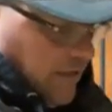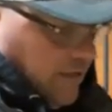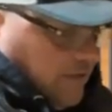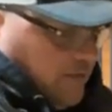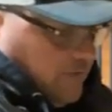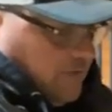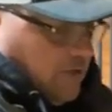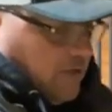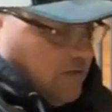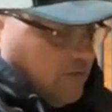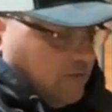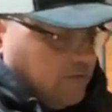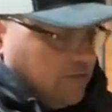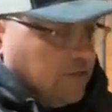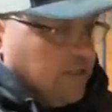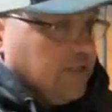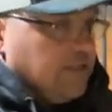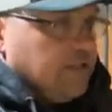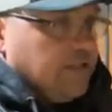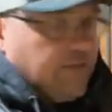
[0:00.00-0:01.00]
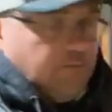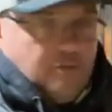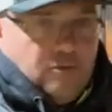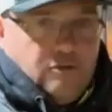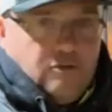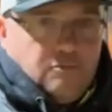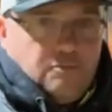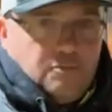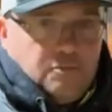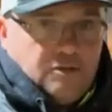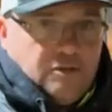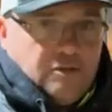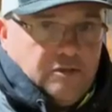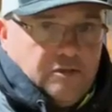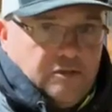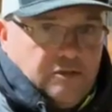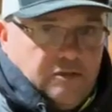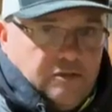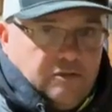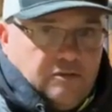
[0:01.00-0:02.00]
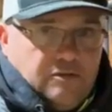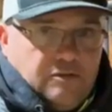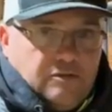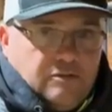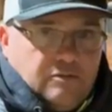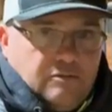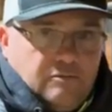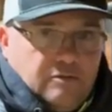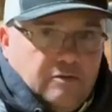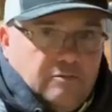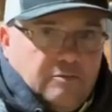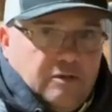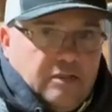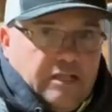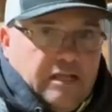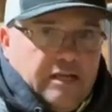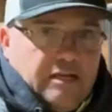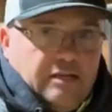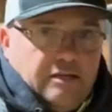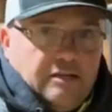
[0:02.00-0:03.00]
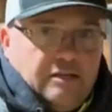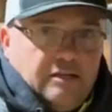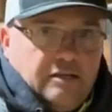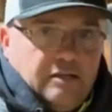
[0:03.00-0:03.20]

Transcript: take too long to get them ropes rubbing that